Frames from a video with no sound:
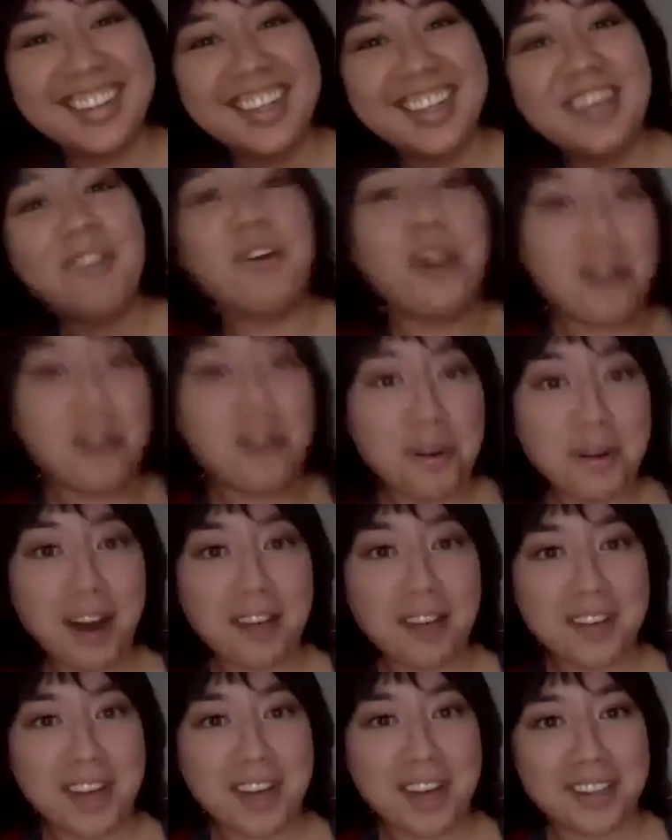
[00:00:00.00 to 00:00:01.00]
We all know what
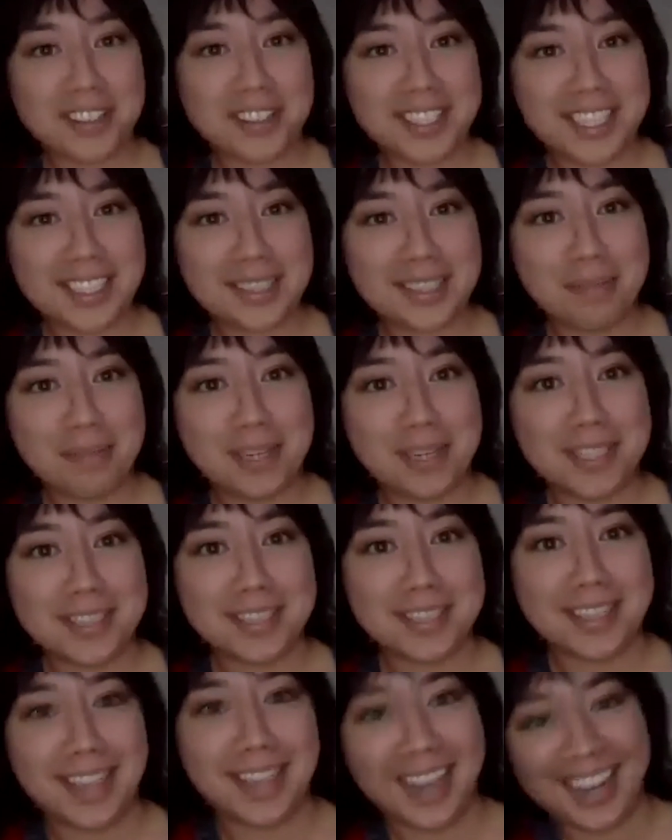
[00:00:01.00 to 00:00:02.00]
avocado skins and pits
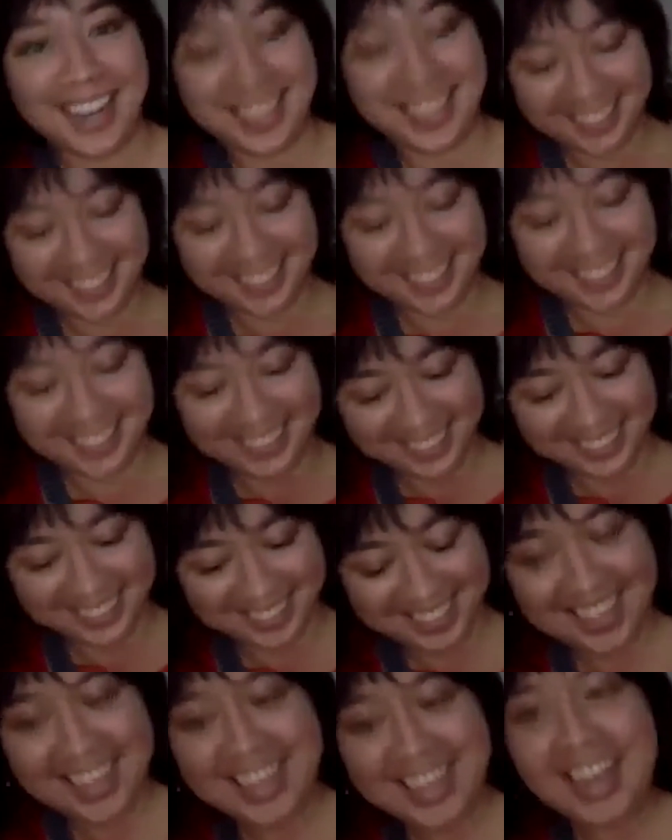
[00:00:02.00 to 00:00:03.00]
look like.
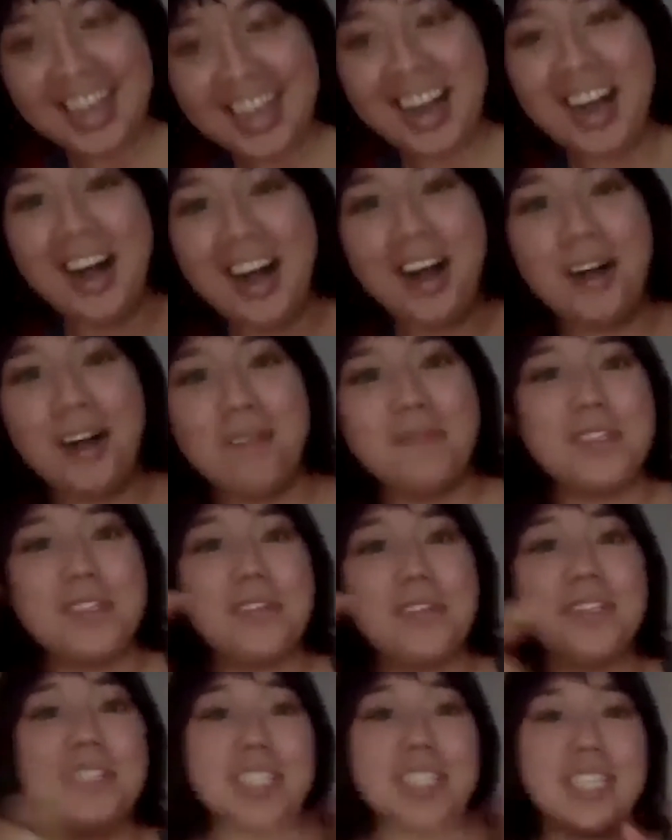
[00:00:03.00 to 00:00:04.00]

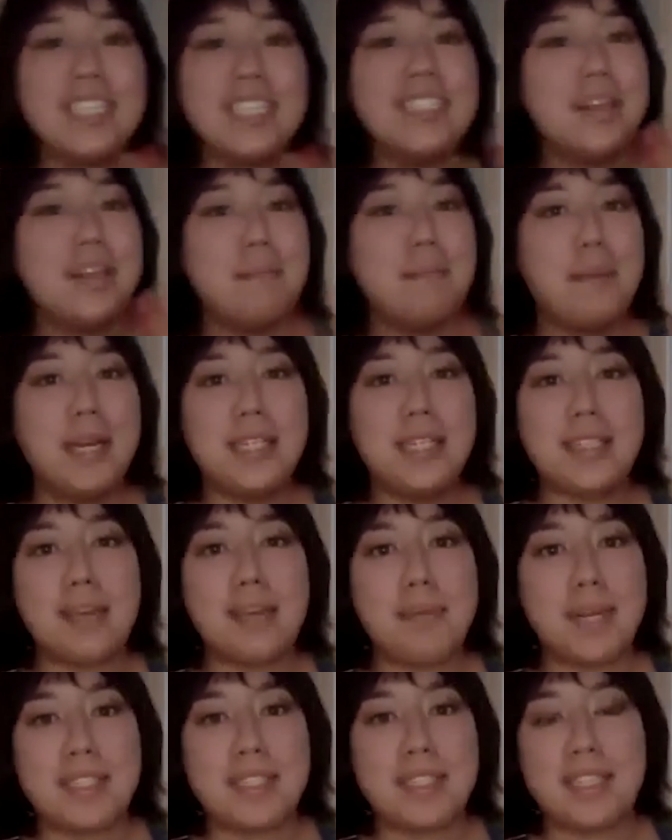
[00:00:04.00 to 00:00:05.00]
So the skins and the pits
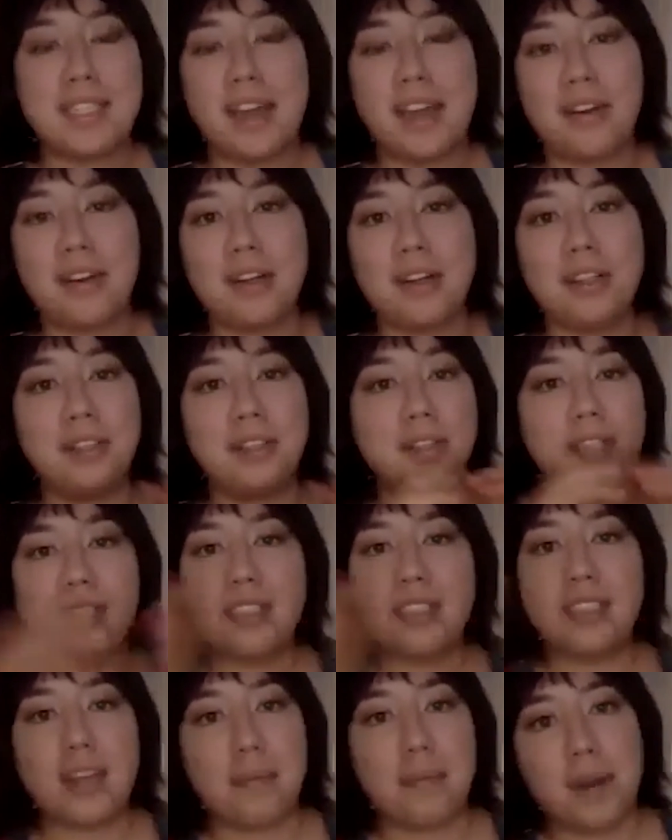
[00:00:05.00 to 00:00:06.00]
I mixed together. You
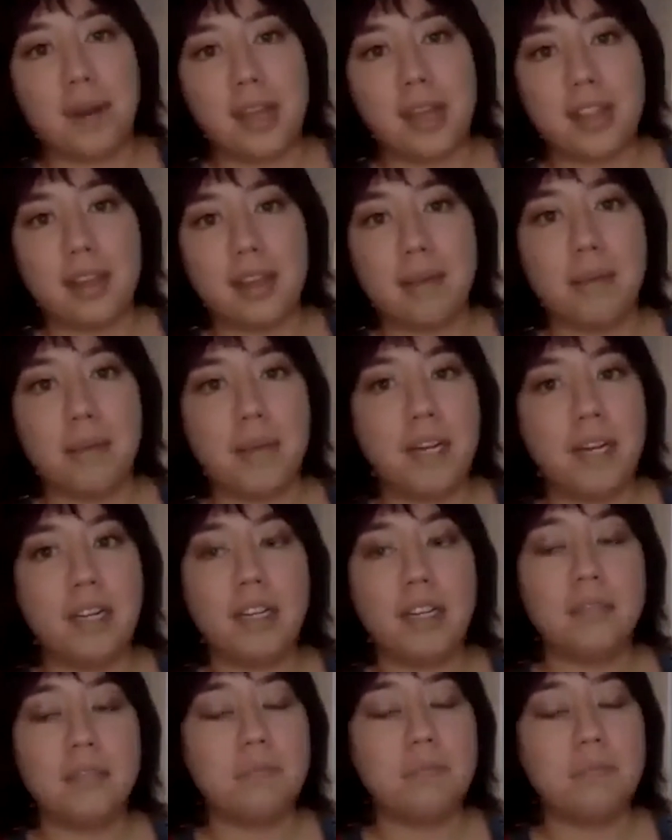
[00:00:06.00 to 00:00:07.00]
can separate them, but
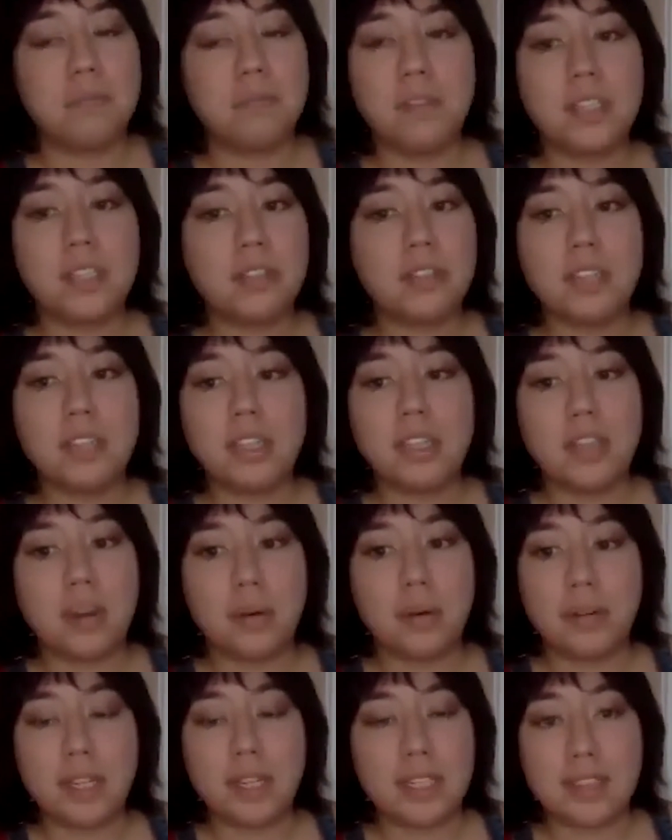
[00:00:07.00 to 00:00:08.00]
literally
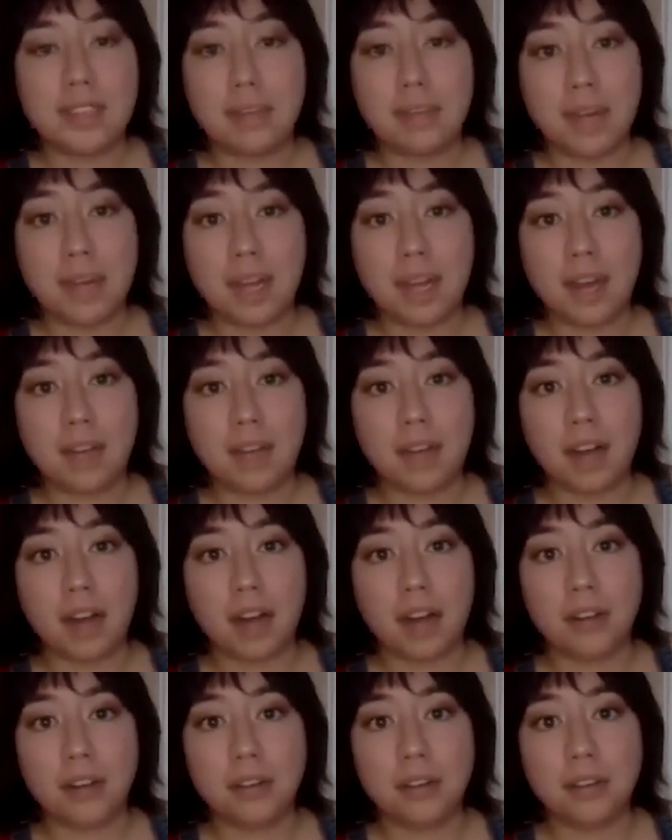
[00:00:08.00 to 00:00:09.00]
no one eats that many
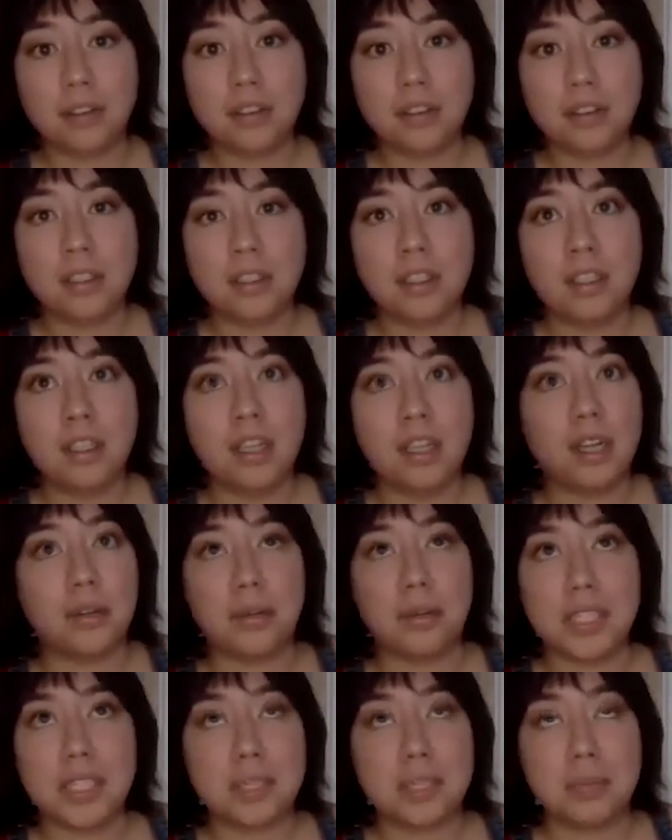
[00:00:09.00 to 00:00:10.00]
avocados. in a
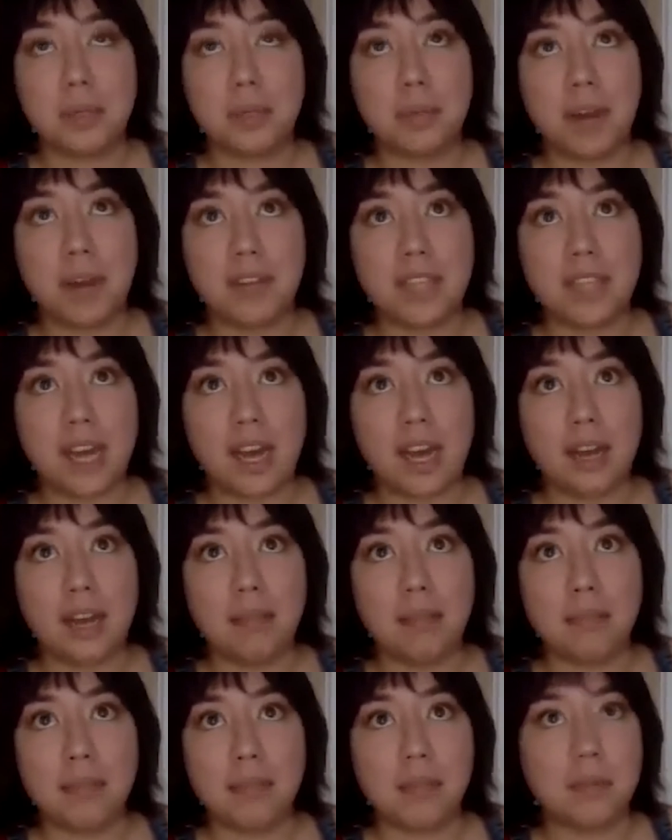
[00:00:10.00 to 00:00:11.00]
reasonable amount of
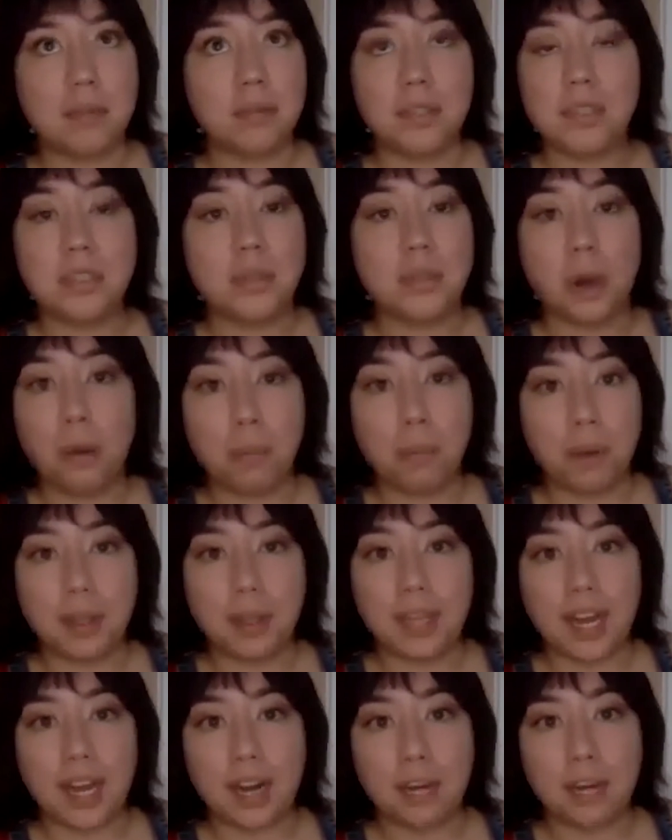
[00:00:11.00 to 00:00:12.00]
time. So just don't put
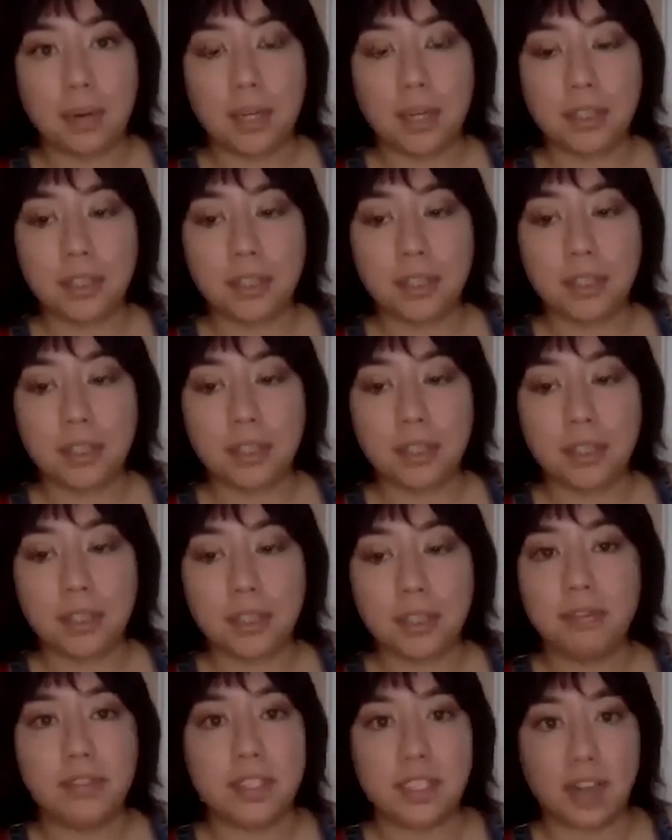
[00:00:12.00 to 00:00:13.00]
that kind of pressure on
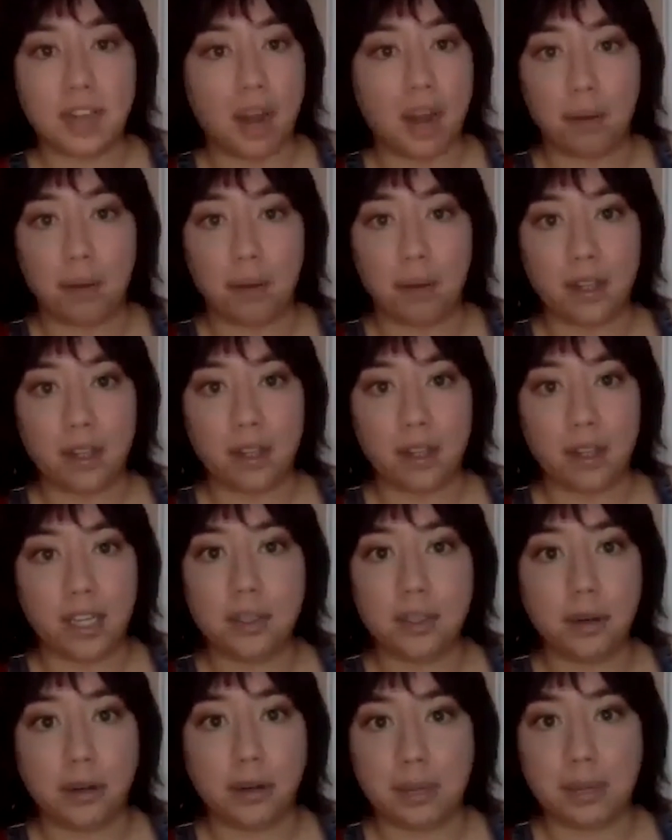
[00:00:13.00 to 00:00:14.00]
yourself. It's not worth it.
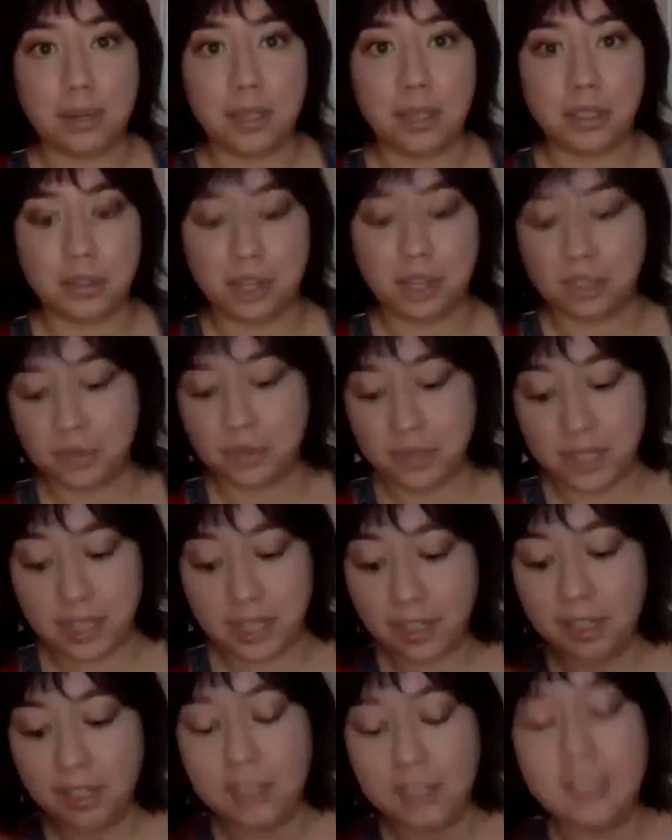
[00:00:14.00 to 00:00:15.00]
It's already been a stressful
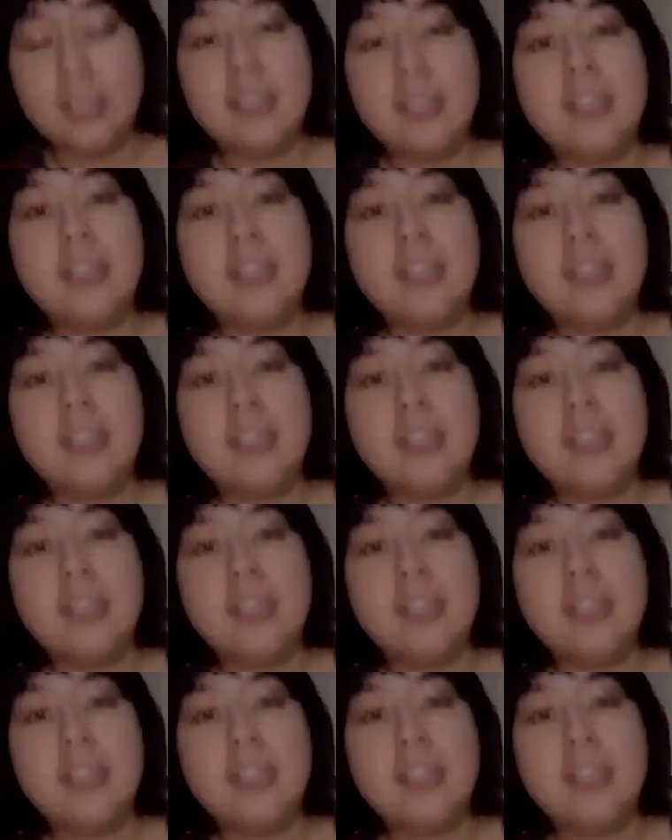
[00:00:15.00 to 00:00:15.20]
year.